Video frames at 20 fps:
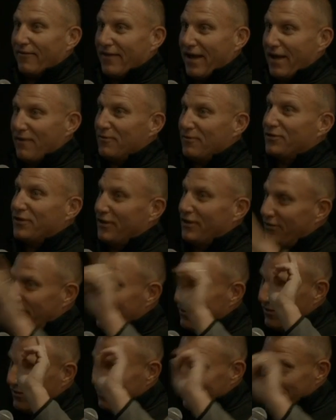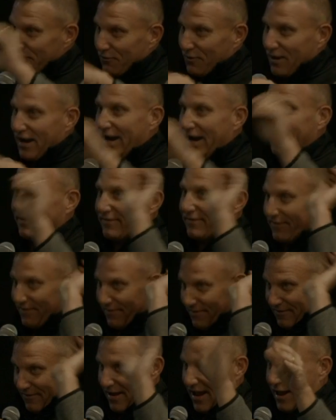That was a direct,
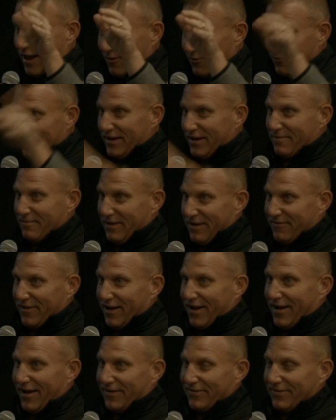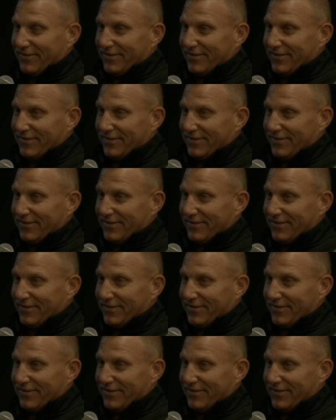I don't need to be involved.